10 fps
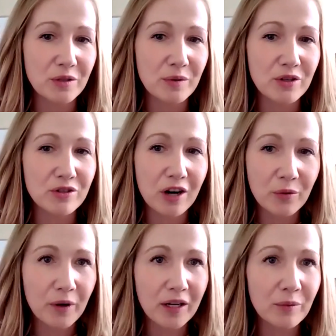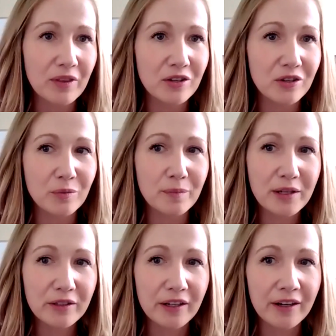is when you start working with a new new
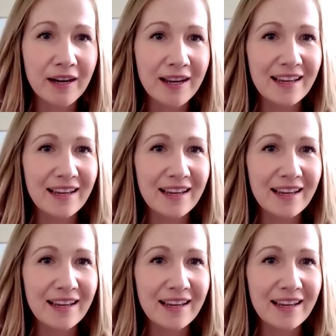builder